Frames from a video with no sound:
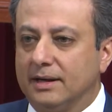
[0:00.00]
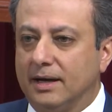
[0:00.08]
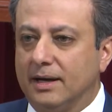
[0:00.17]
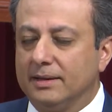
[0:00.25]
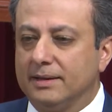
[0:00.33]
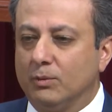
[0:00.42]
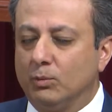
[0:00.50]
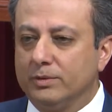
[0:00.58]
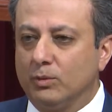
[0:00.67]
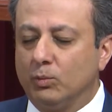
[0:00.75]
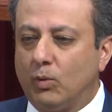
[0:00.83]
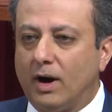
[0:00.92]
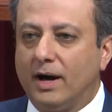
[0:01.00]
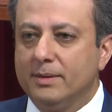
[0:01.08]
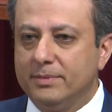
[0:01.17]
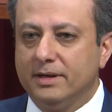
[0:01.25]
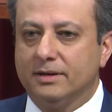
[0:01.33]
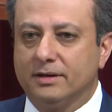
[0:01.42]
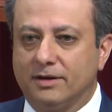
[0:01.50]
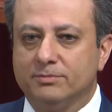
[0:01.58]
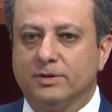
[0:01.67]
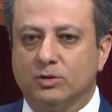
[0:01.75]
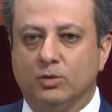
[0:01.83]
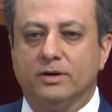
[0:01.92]
uh, that, that why being a
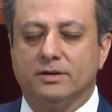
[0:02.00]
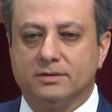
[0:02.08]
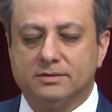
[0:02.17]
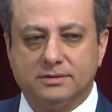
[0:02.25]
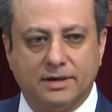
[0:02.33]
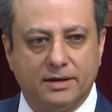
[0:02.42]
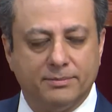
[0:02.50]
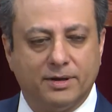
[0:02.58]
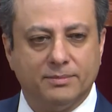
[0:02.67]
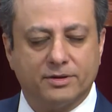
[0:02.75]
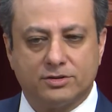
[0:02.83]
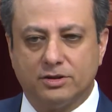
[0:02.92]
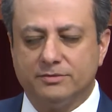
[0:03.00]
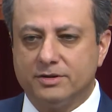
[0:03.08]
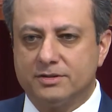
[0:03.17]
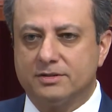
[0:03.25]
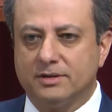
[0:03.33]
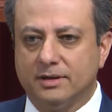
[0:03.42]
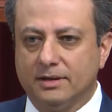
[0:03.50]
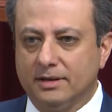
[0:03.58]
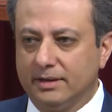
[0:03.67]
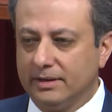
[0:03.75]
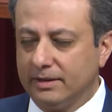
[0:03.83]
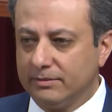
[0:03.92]
government lawyer and in public service
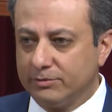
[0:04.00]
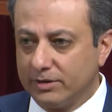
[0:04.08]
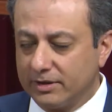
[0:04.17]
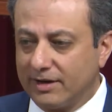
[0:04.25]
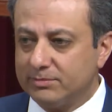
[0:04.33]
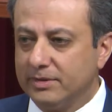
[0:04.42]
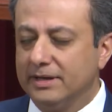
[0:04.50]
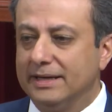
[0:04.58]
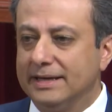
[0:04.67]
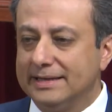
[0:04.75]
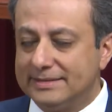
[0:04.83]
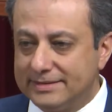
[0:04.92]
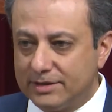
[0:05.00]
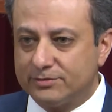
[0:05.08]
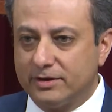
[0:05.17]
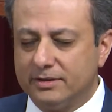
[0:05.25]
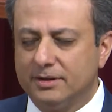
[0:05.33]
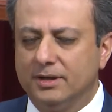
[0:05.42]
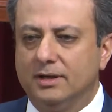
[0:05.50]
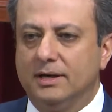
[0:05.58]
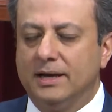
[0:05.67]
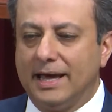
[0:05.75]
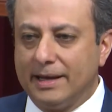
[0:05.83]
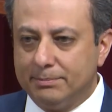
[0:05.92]
for the government is different mm.
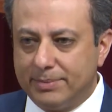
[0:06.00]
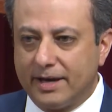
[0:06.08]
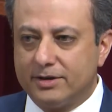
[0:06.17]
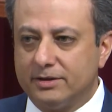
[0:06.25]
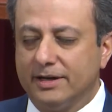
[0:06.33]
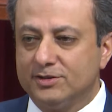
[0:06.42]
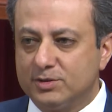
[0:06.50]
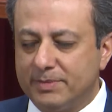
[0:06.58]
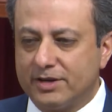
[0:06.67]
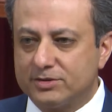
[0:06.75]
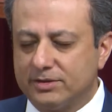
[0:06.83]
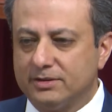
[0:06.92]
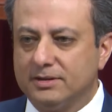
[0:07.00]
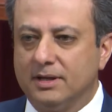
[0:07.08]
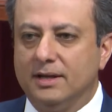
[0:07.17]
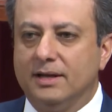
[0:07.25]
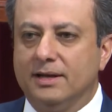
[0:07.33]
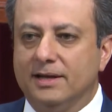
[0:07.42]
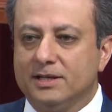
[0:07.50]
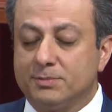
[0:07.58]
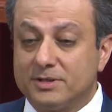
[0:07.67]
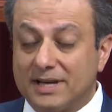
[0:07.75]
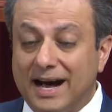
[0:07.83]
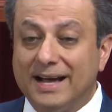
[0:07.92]
and better and special is
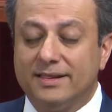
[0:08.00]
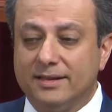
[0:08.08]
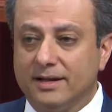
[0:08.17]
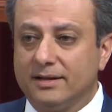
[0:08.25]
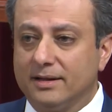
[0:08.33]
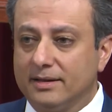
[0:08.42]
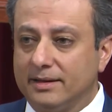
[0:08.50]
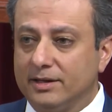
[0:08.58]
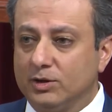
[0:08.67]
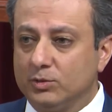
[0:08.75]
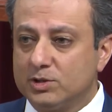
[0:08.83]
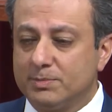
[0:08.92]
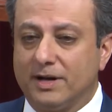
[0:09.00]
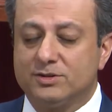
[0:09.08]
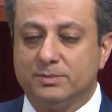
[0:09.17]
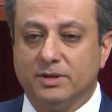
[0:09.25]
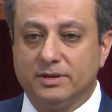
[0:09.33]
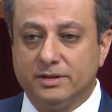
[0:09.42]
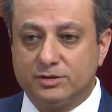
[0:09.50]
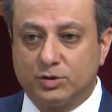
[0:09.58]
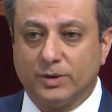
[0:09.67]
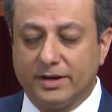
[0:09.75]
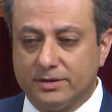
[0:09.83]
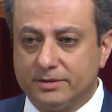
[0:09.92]
because I think that your responsibility is
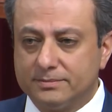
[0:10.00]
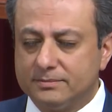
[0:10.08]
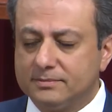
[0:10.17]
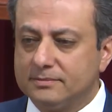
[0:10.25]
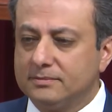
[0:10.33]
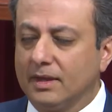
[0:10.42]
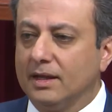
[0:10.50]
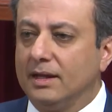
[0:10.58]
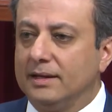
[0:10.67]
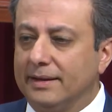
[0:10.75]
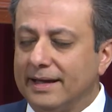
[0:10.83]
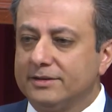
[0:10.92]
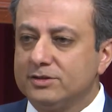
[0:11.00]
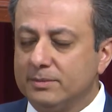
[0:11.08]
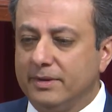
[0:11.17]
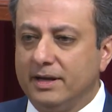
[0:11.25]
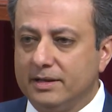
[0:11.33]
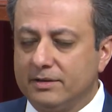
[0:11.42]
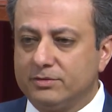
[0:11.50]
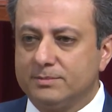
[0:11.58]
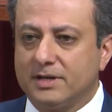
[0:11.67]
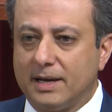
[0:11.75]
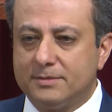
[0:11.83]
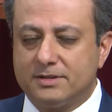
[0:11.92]
greater. Now that doesn't mean that
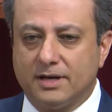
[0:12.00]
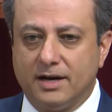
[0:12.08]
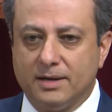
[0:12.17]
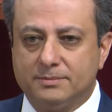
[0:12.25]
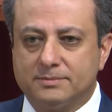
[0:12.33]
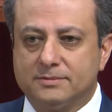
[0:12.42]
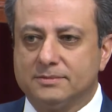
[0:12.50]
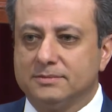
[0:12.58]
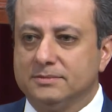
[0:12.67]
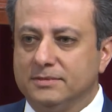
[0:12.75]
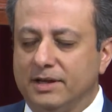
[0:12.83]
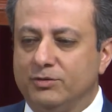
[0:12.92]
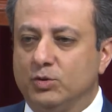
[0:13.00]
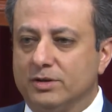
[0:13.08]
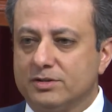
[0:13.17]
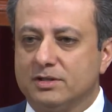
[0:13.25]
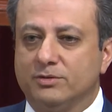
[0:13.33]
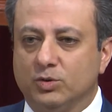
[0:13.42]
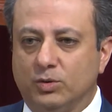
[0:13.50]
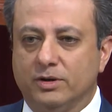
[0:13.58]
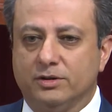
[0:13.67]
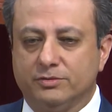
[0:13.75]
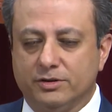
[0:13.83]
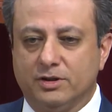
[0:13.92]
from time to time, if you are a civil
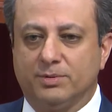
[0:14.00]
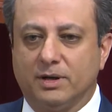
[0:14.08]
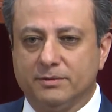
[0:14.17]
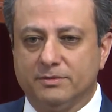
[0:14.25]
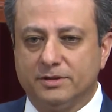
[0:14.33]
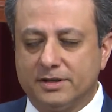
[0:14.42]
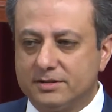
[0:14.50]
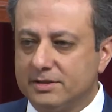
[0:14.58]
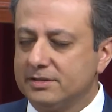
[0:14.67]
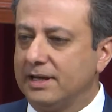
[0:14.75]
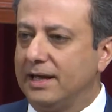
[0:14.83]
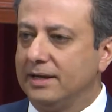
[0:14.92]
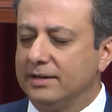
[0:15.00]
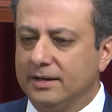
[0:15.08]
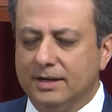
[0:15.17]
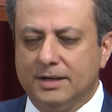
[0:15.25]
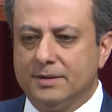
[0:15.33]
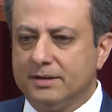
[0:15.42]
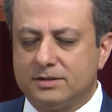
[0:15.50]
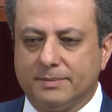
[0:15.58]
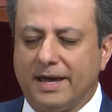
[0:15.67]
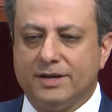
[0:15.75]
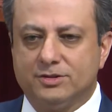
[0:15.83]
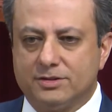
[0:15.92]
lawyer for the Department of Justice and
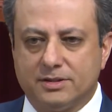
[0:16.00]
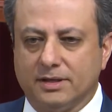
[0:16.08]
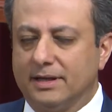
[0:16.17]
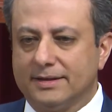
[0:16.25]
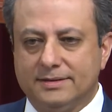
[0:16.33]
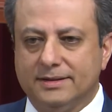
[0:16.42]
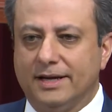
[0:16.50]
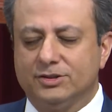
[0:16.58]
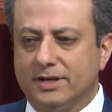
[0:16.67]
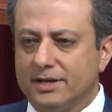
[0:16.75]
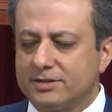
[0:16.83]
some agency like D H